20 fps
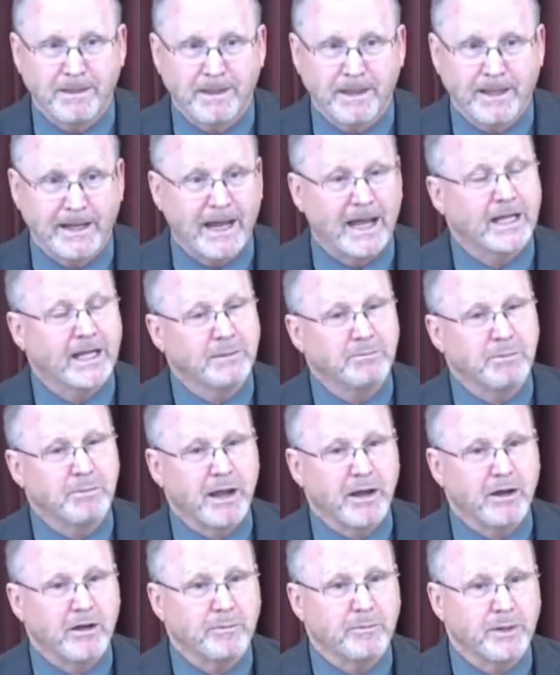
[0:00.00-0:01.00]
And I can
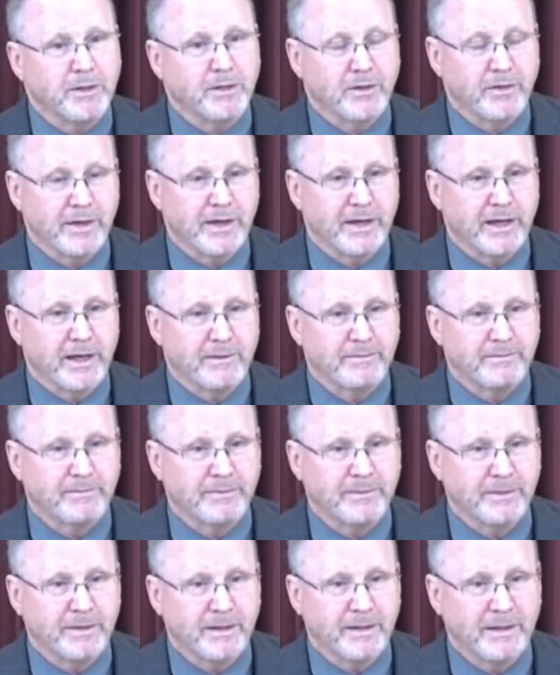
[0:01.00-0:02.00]
bear up under that.
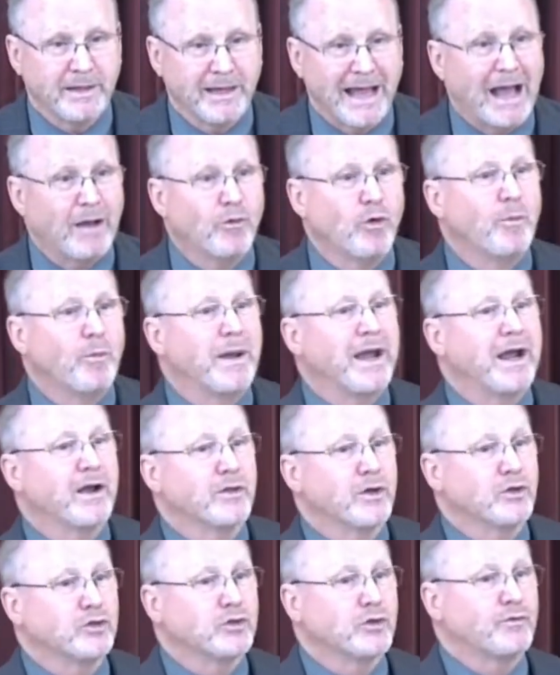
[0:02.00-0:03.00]
I will bear
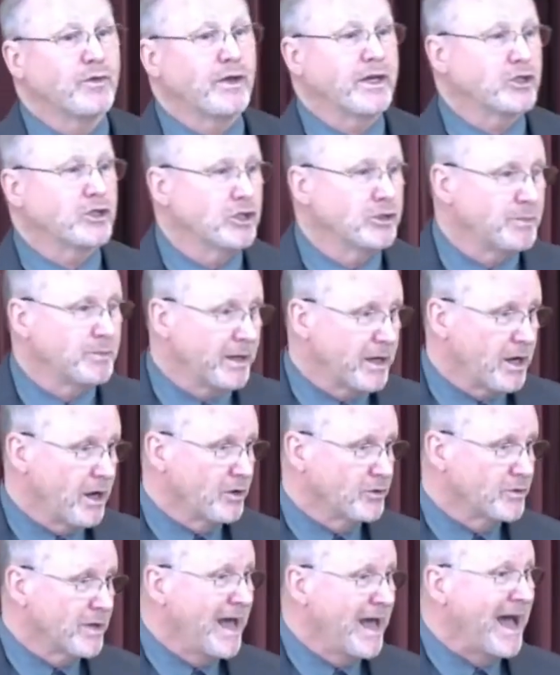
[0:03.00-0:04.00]
those afflictions
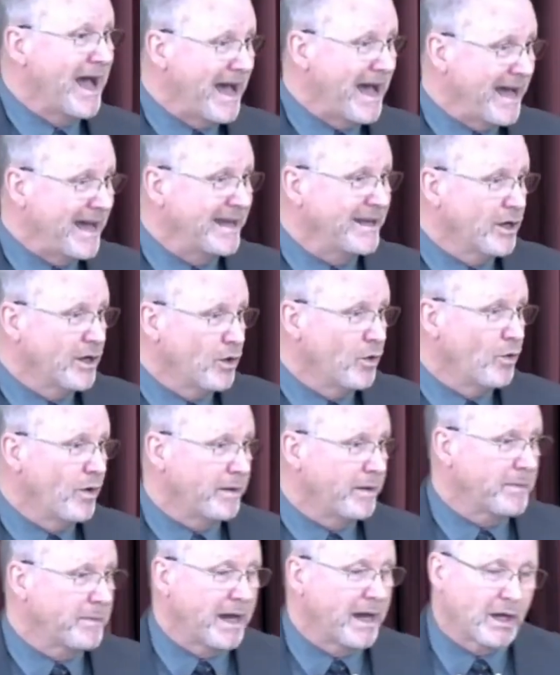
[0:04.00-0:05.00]
because I know
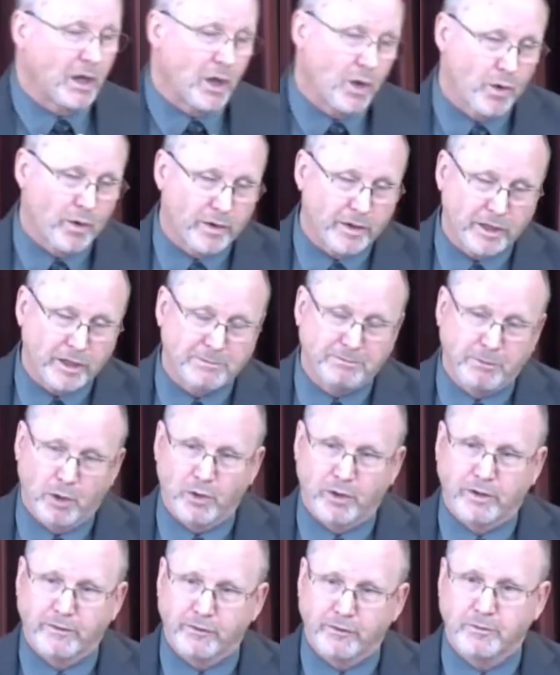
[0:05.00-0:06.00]
what my Lord has
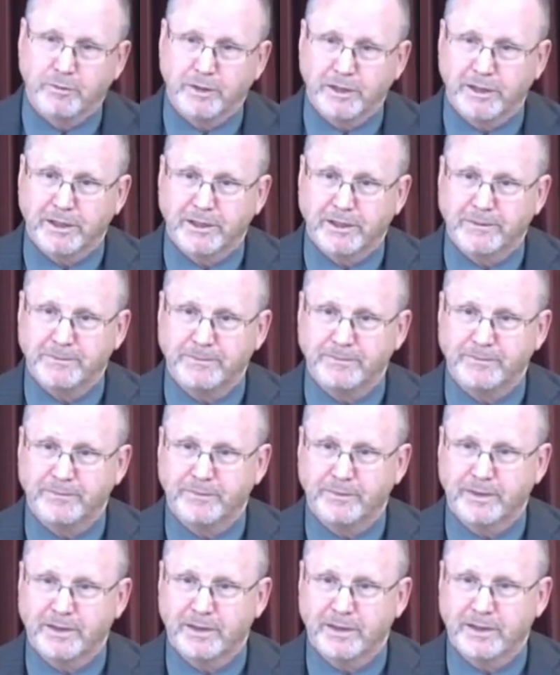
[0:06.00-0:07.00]
borne for me.
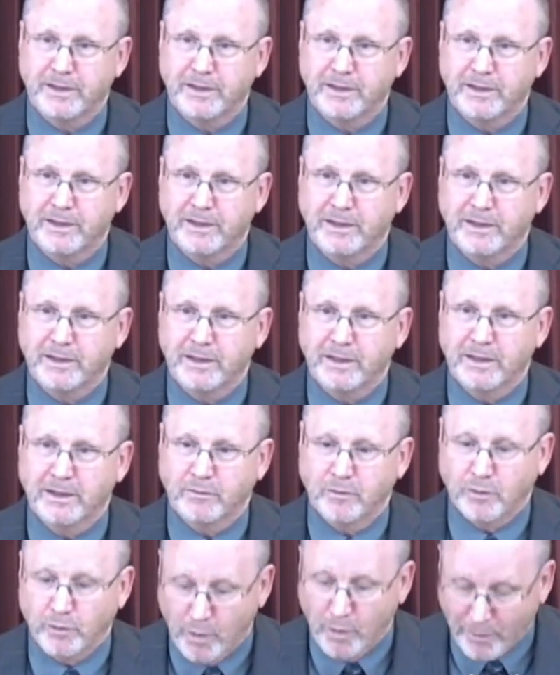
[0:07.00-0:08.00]

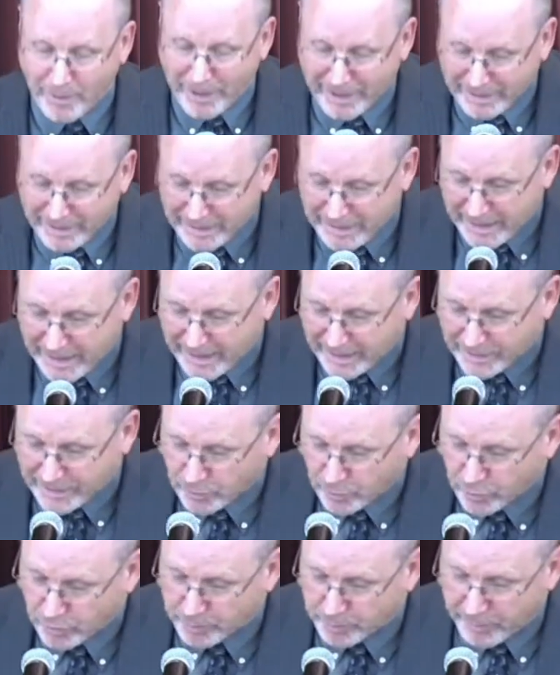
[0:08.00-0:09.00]
When we recognize
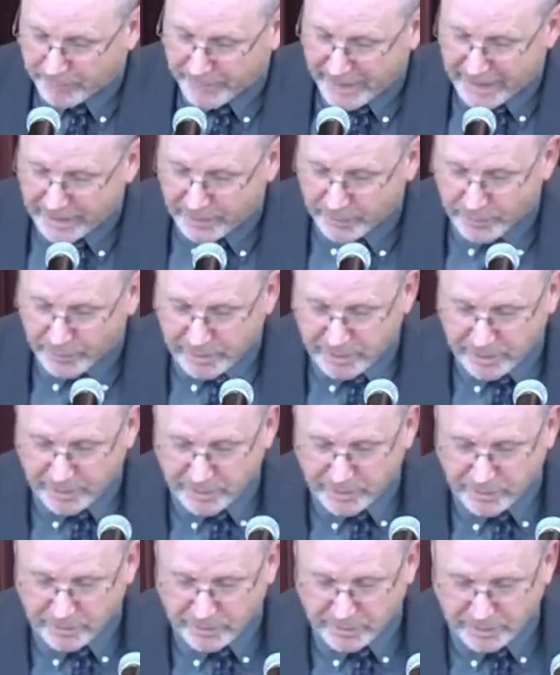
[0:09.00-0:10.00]
who the provider
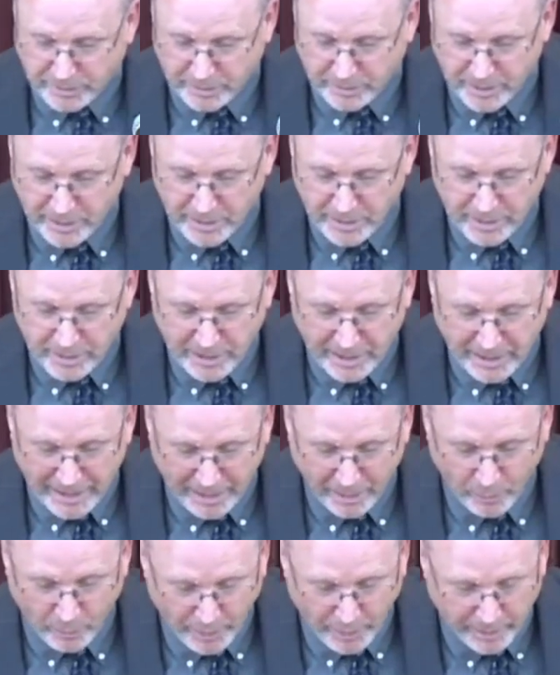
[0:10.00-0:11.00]
is and
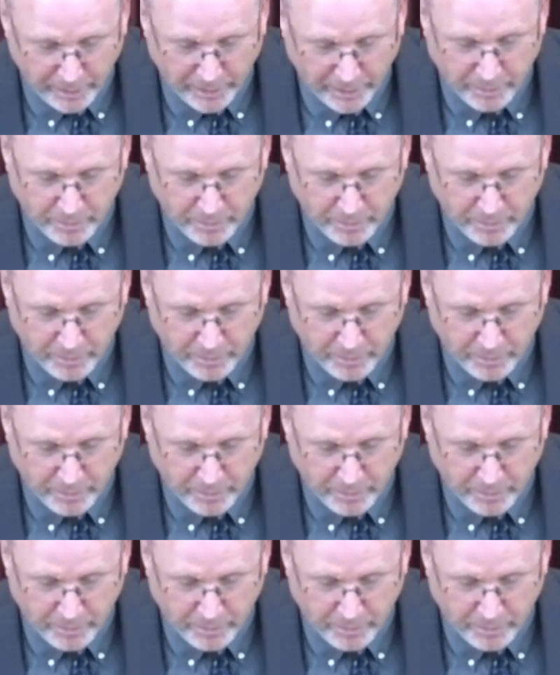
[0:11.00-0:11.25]
how well he